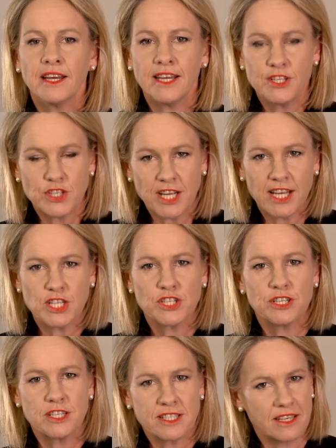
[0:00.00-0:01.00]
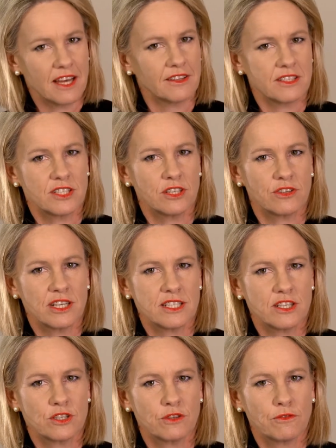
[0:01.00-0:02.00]
Education is another serious
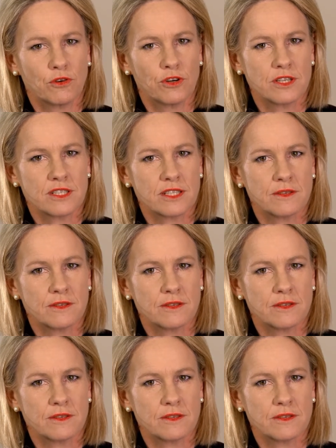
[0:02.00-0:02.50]
issue for us.